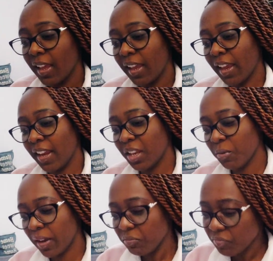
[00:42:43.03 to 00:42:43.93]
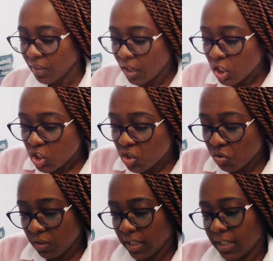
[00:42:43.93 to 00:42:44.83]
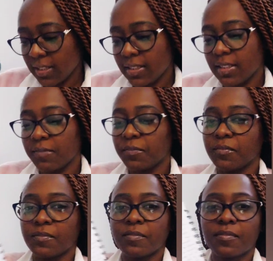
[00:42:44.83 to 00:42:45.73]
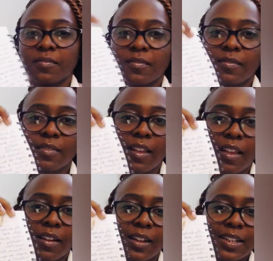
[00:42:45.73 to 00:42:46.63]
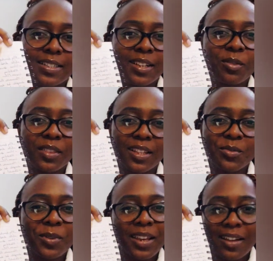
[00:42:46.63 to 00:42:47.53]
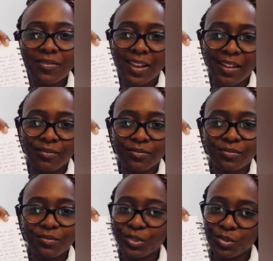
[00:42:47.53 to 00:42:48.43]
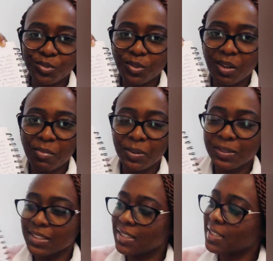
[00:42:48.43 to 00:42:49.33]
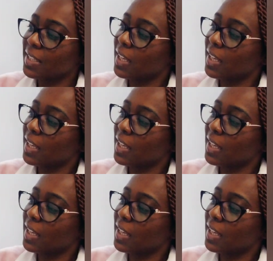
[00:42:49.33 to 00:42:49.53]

Anyway, so guys, I tell you that we love love. Don't joke about this.